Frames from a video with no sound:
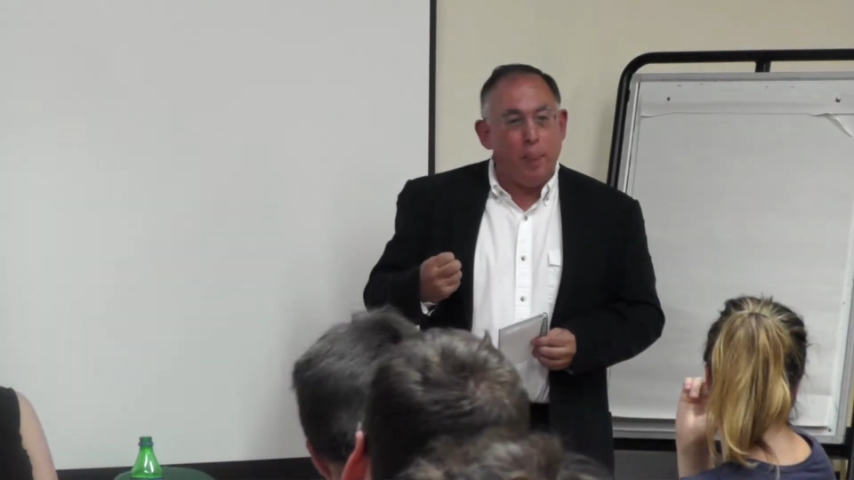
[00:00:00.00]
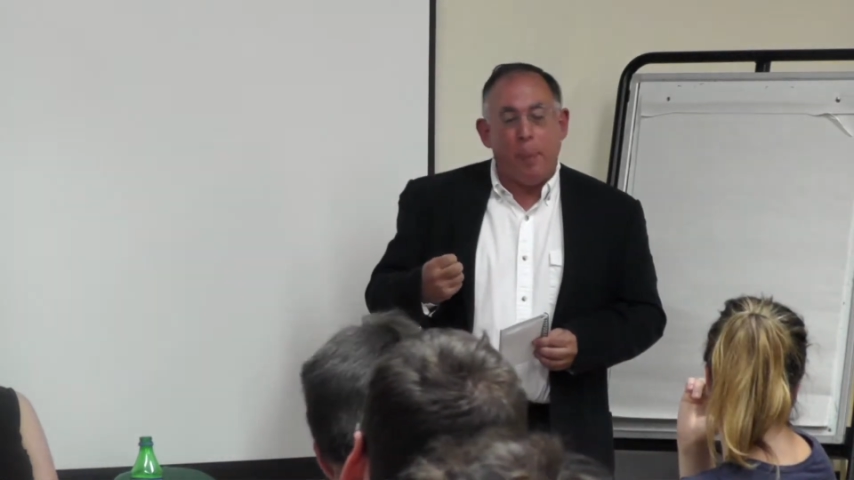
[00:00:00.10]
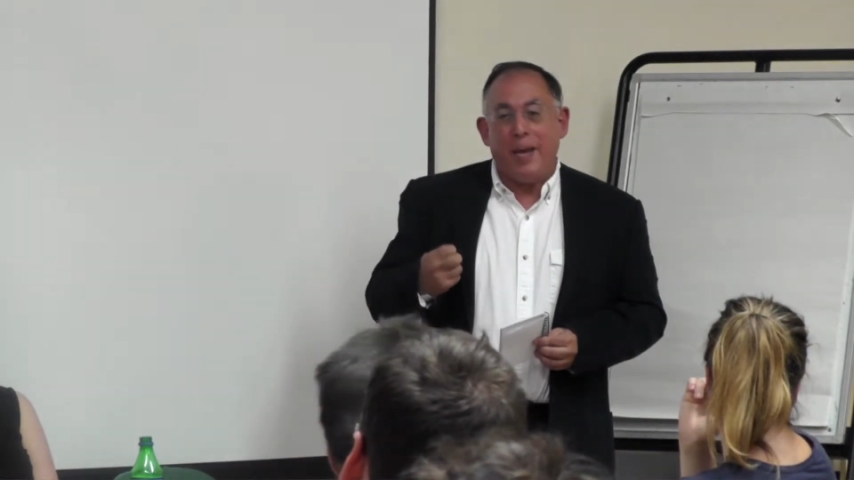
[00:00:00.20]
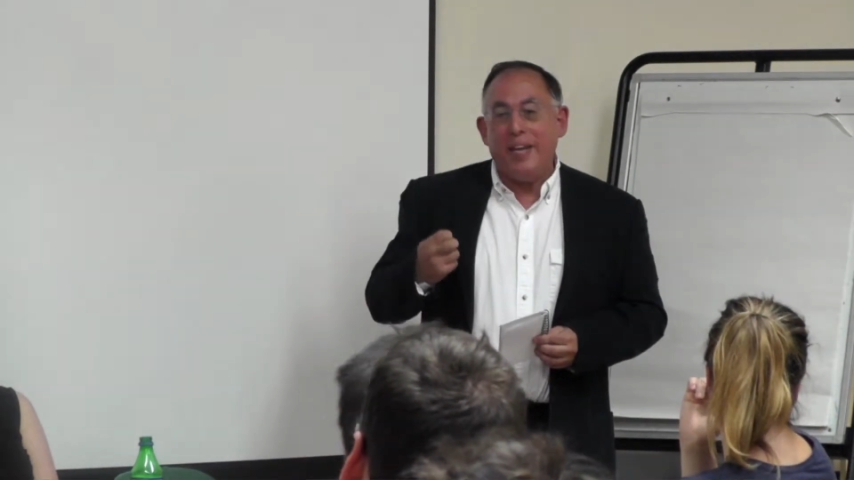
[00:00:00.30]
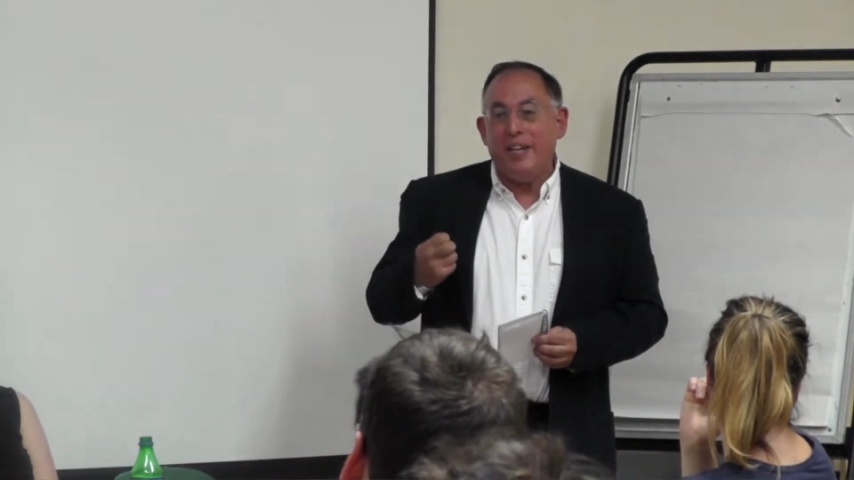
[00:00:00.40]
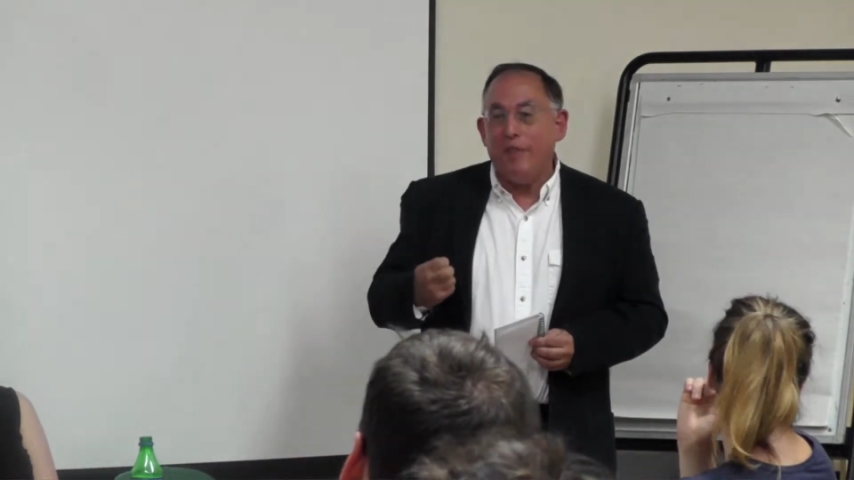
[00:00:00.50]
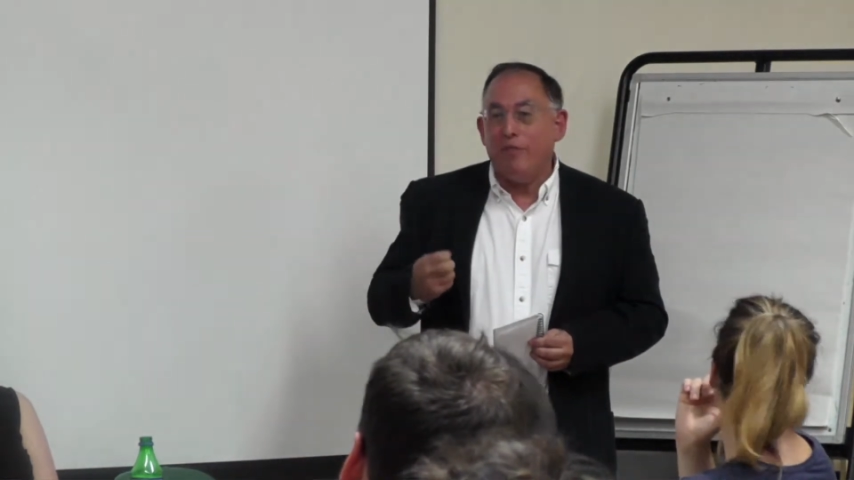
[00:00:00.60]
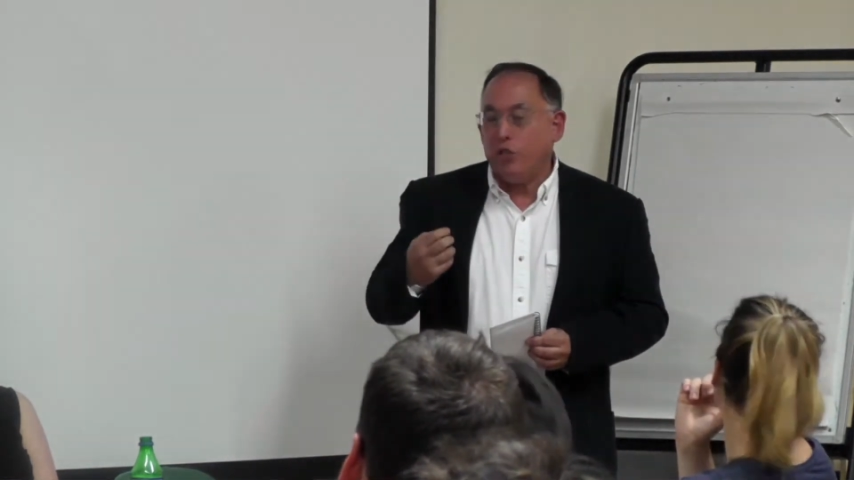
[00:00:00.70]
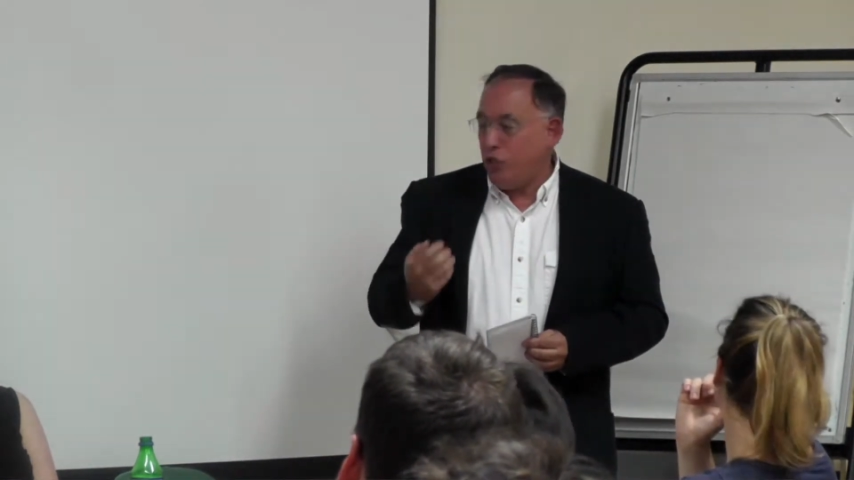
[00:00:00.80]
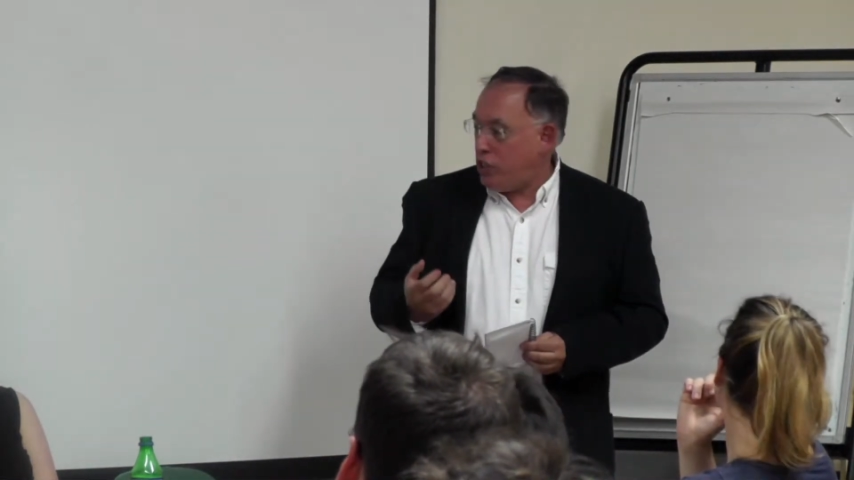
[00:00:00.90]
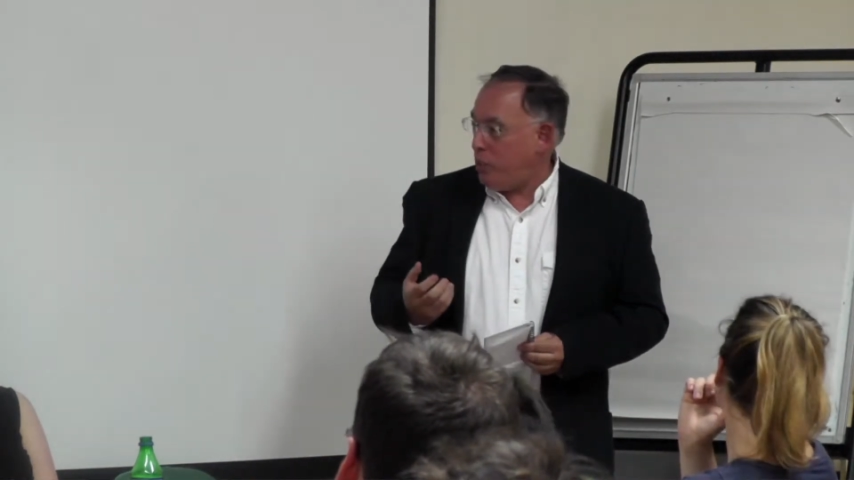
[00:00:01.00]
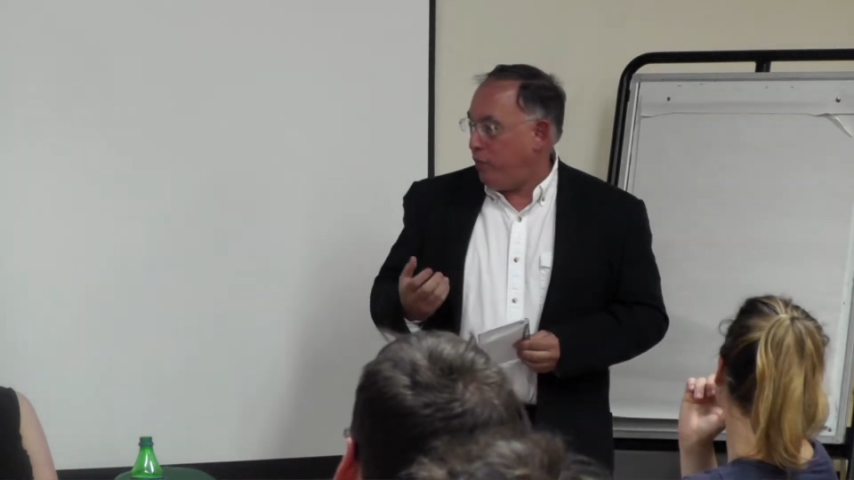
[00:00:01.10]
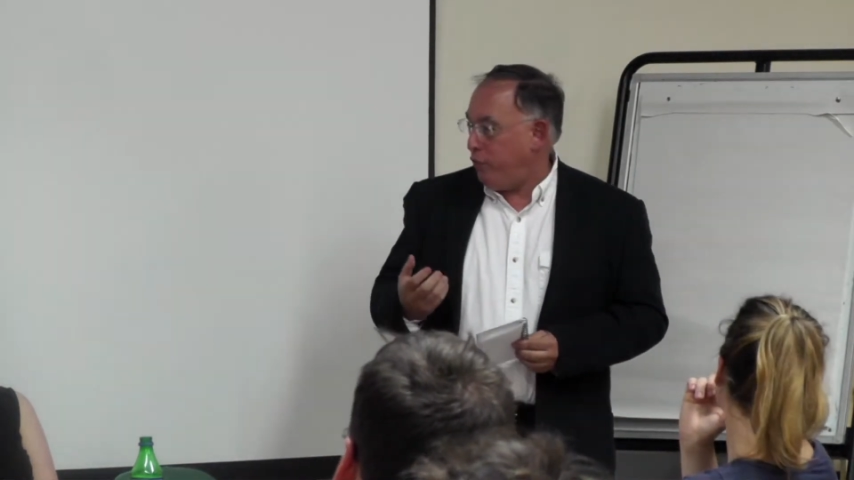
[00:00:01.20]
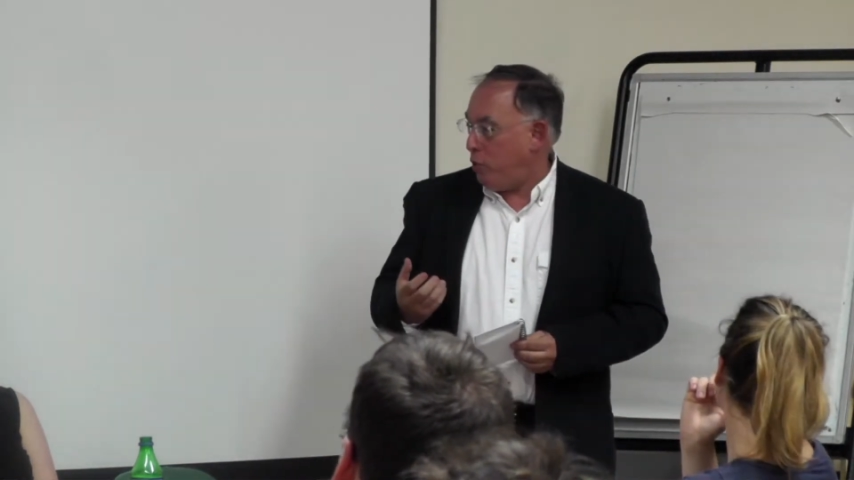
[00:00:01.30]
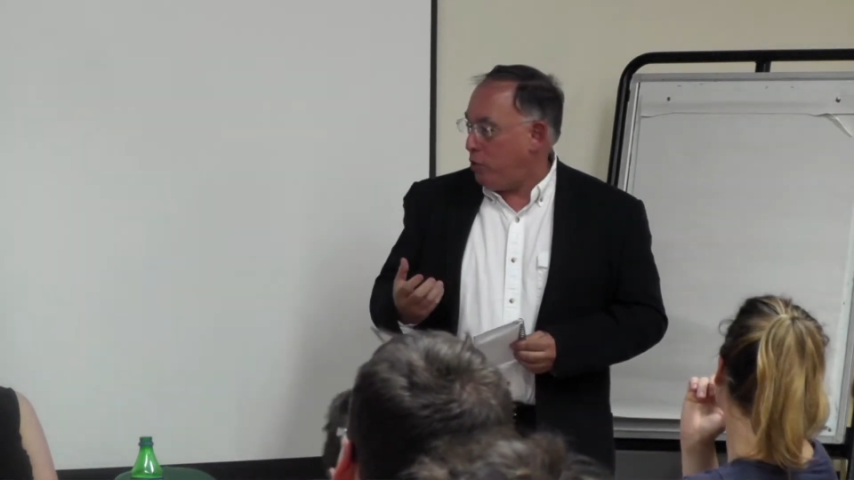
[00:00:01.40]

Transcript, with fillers: that had never existed before.